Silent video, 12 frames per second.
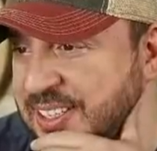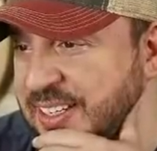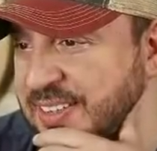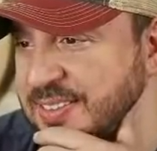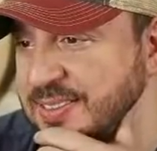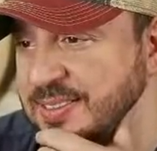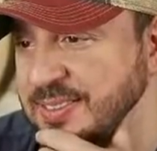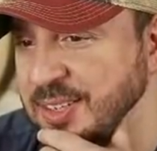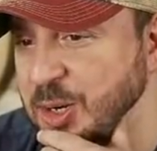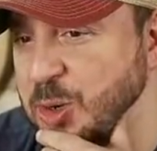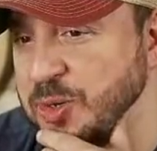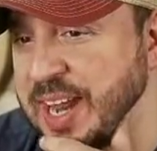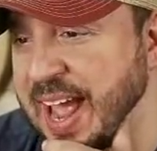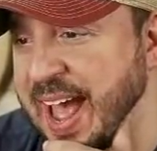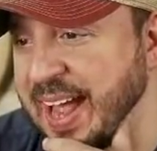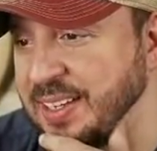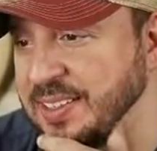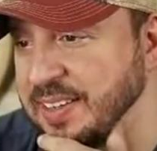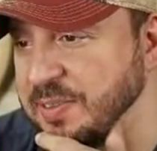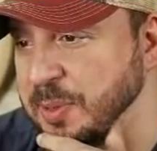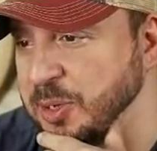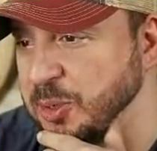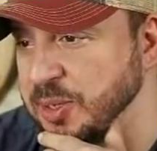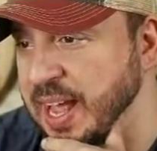it. Who dat? Give him a
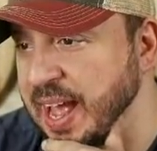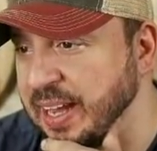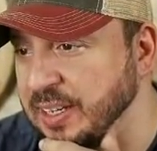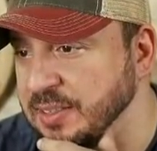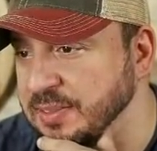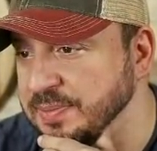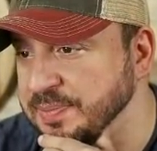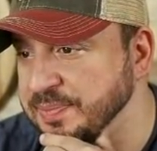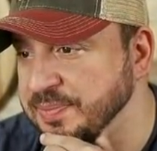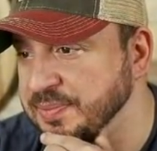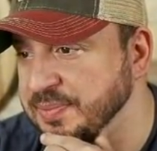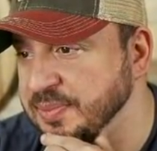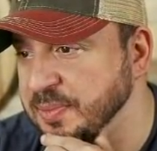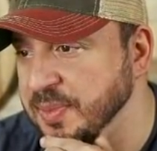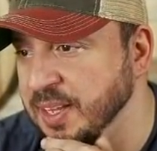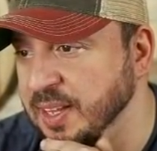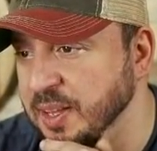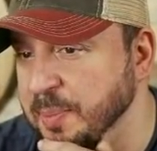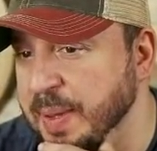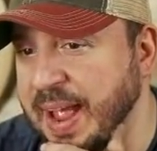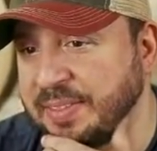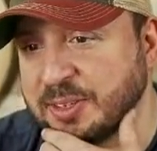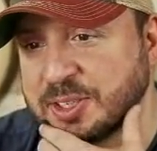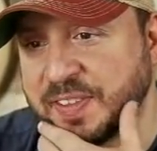who dat.
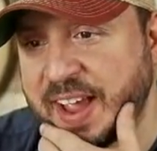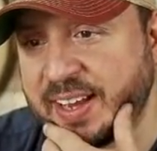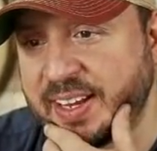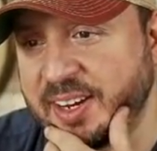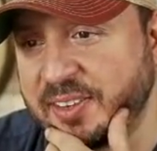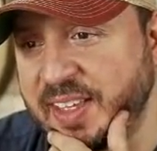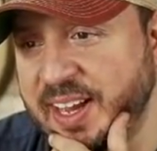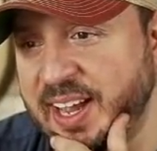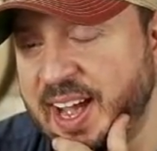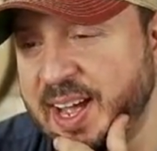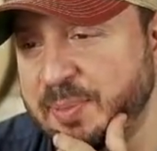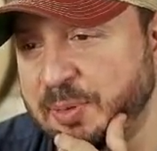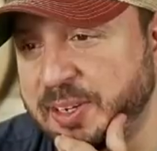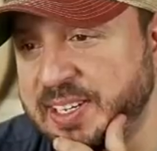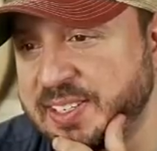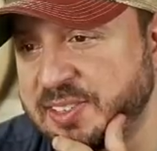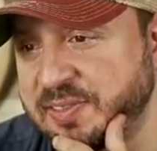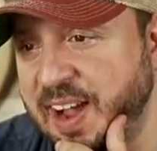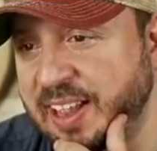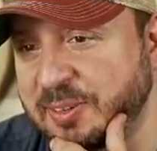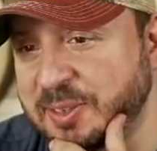Panthers fan here. Thank God Brees is finally